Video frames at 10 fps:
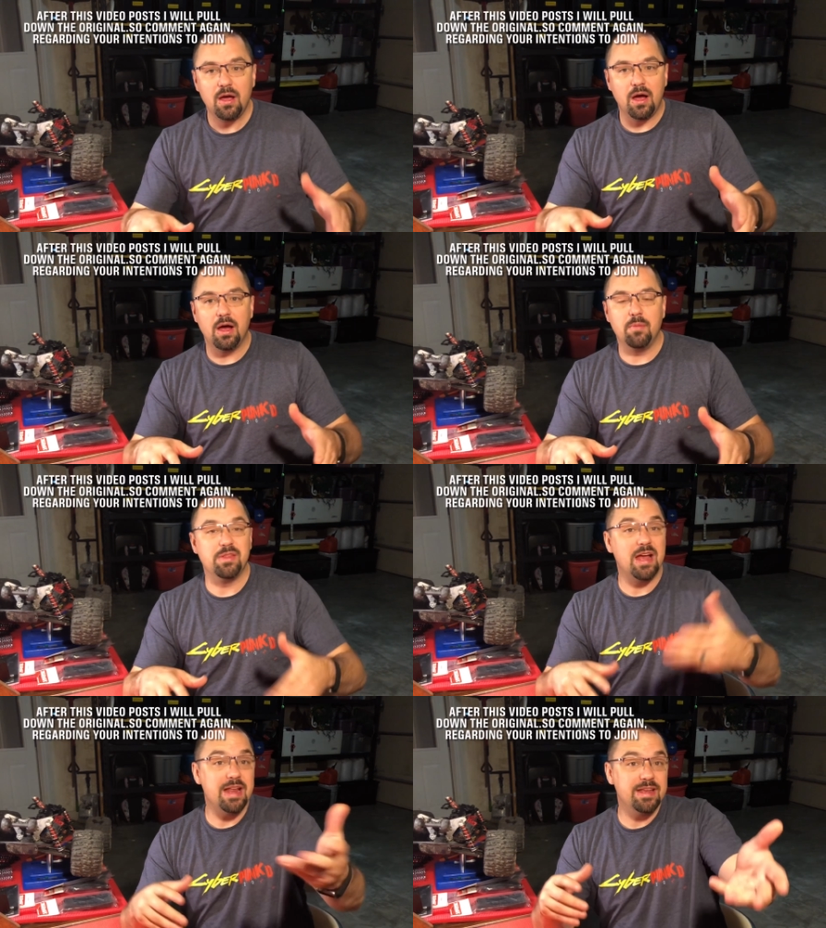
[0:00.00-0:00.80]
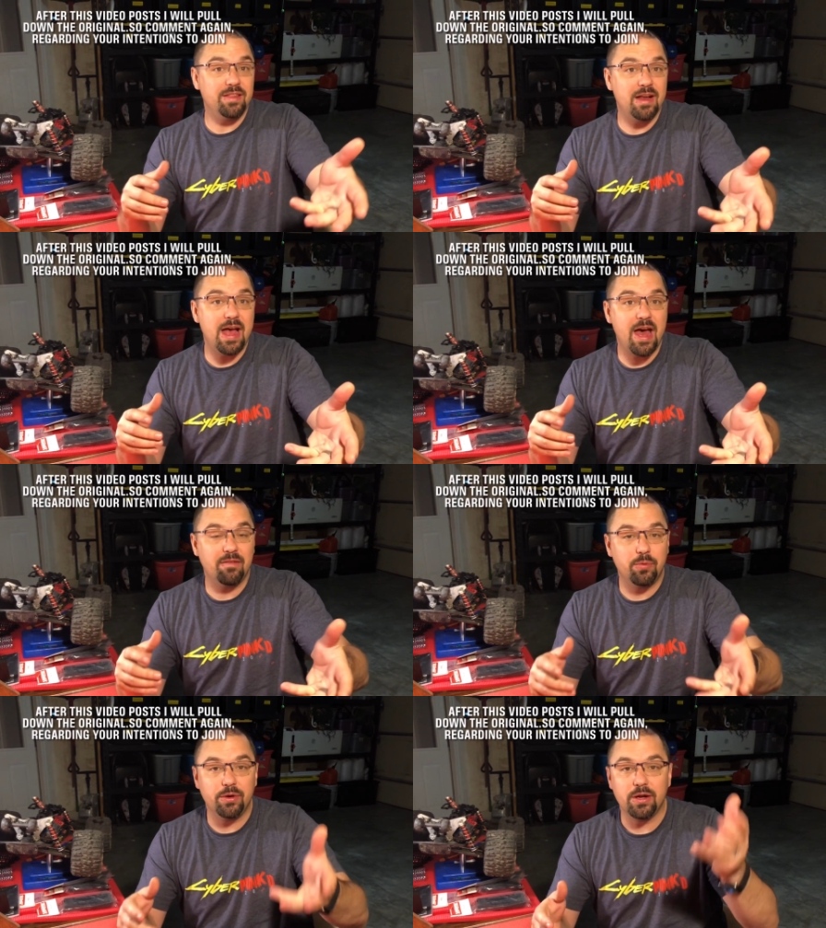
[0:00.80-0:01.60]
um, the idea that I had of
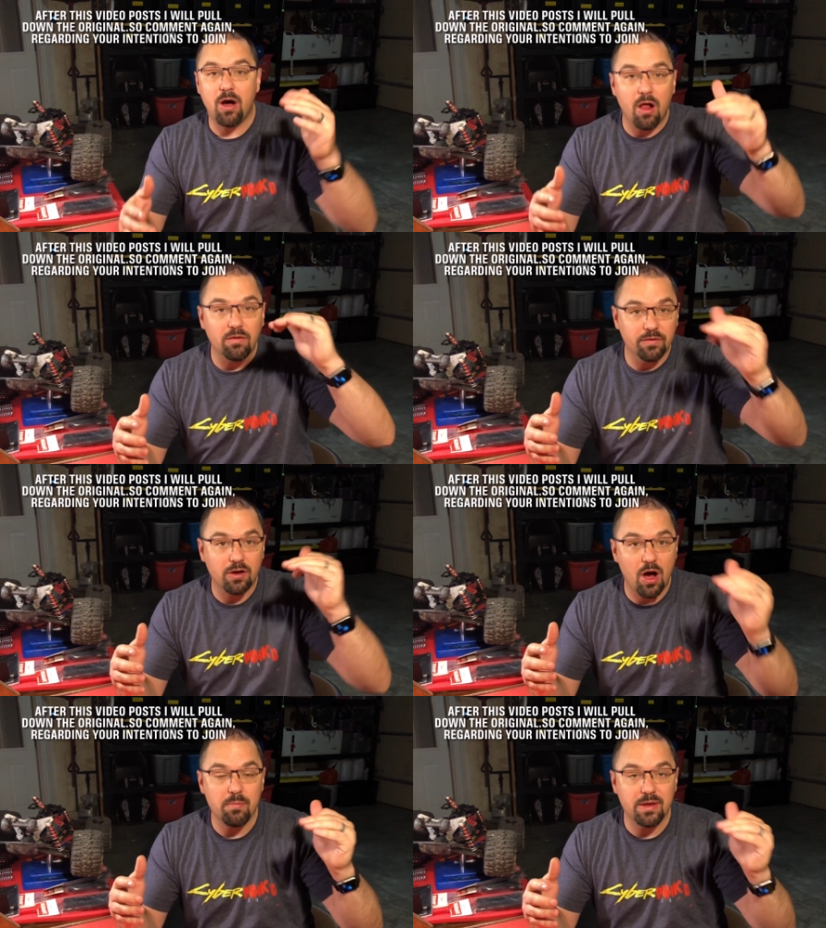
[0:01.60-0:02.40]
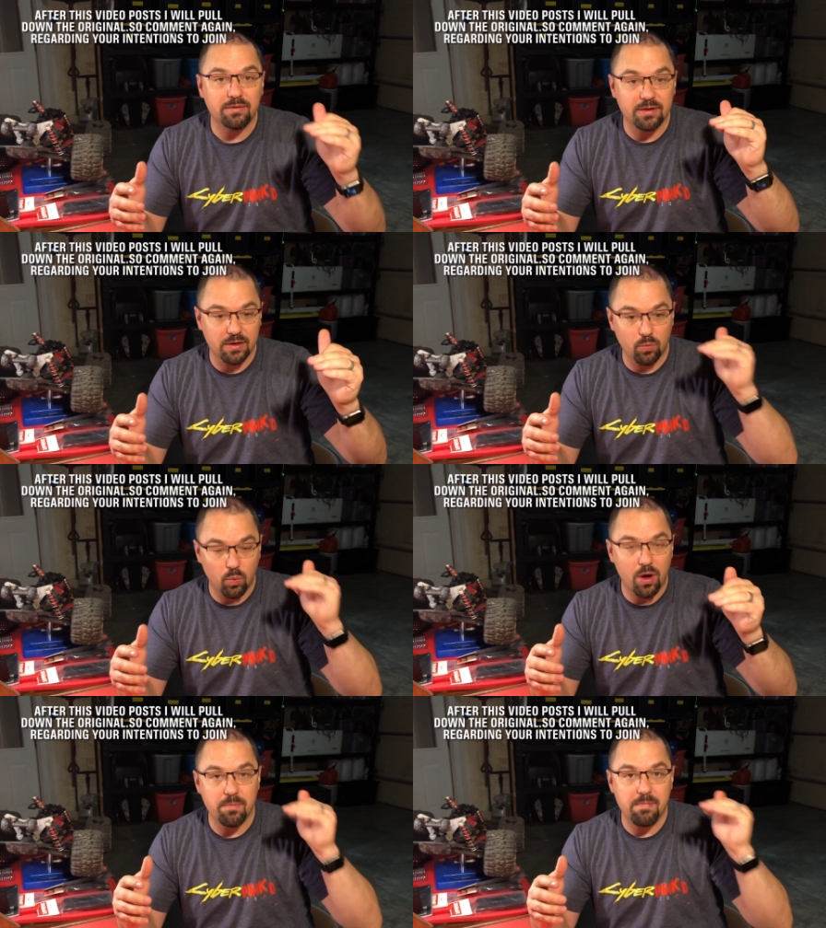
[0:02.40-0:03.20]
putting all of the comments in
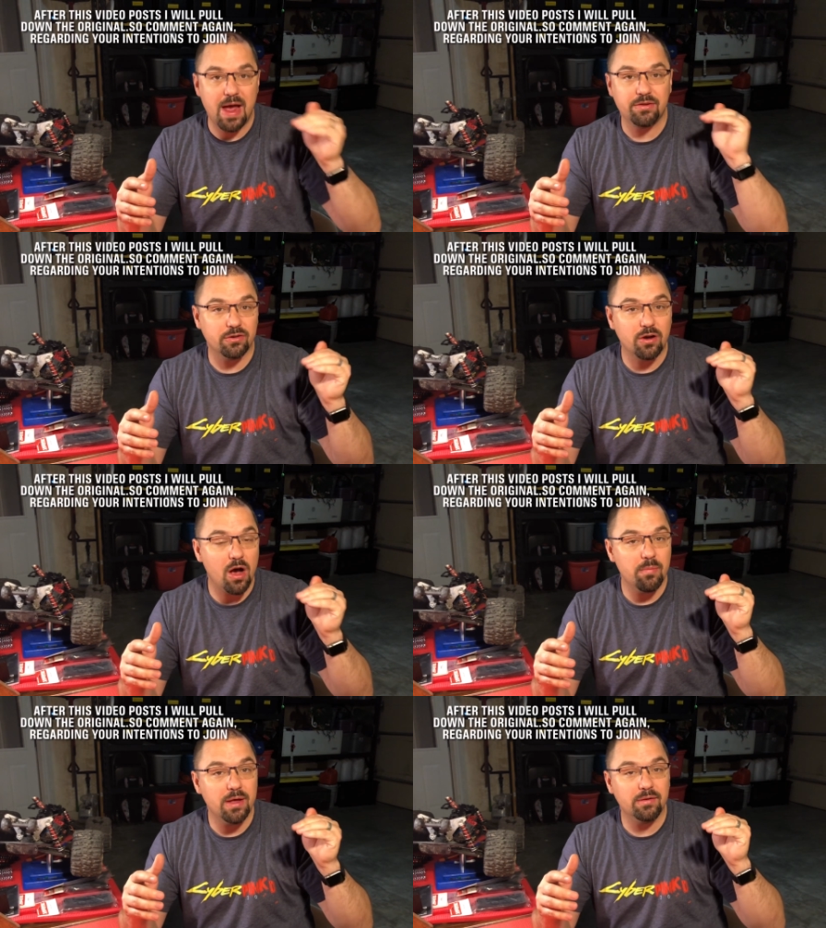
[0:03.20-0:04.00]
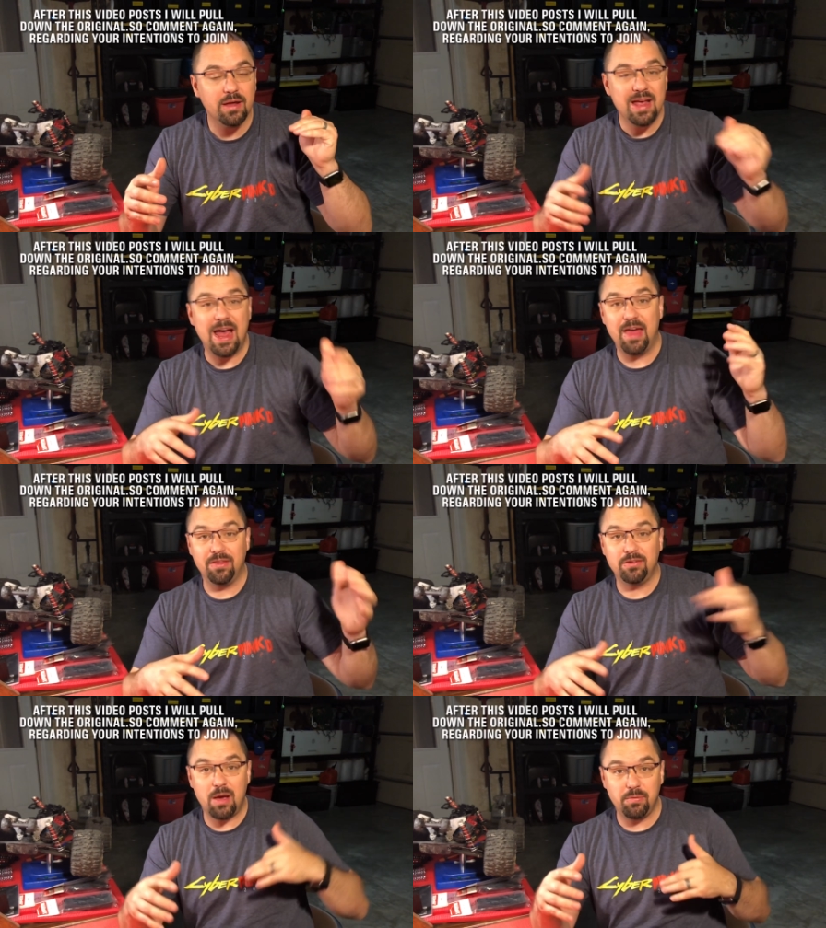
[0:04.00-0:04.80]
one master comment at the
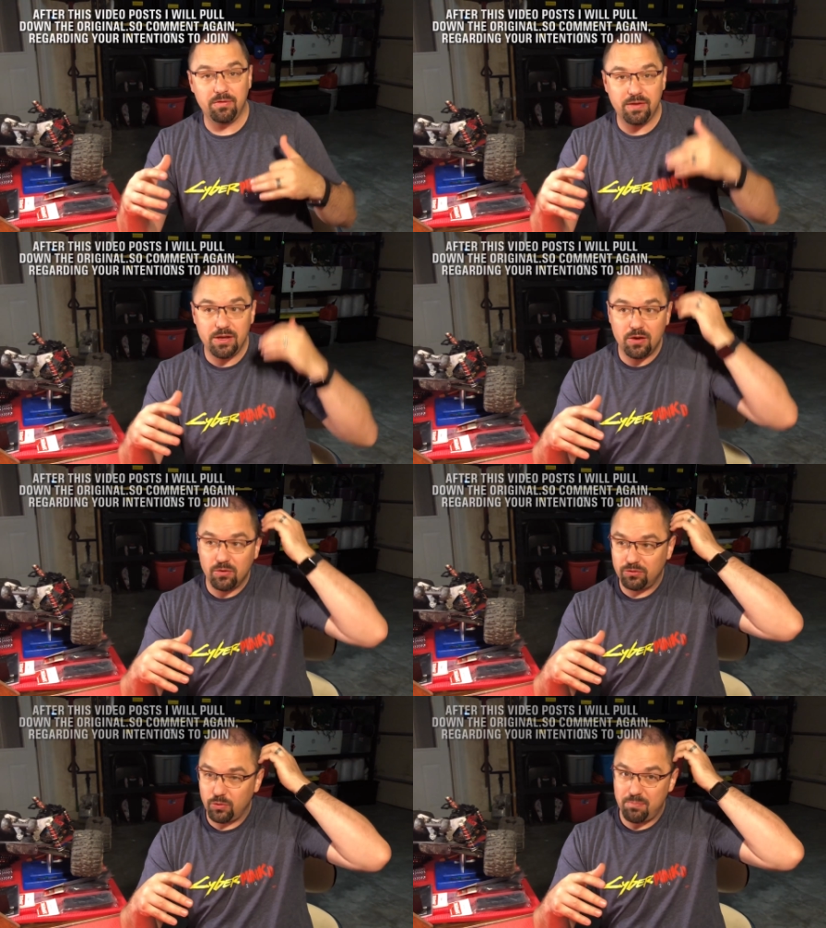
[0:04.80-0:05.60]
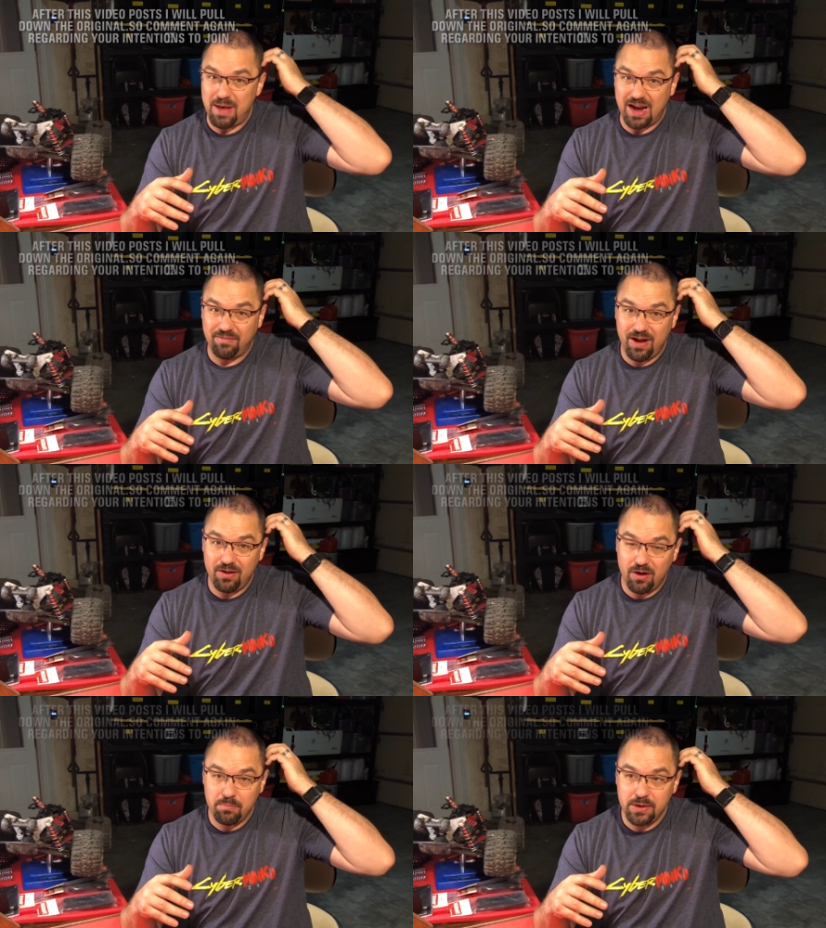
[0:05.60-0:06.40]
top of the video sort of backfired
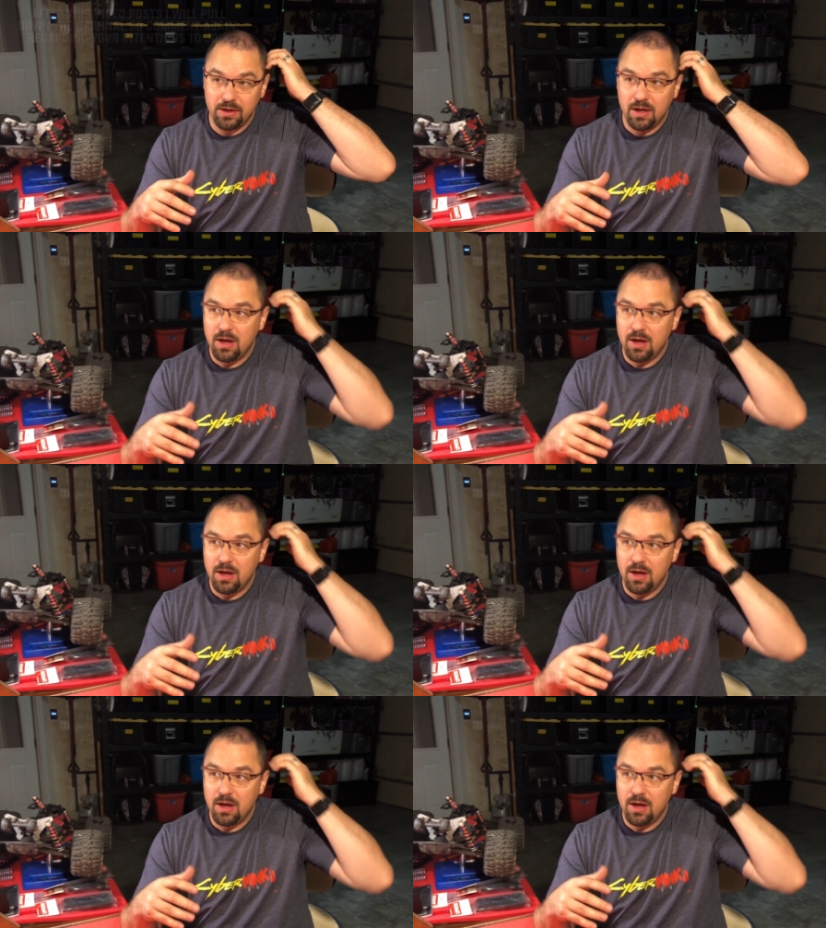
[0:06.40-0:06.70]
on me.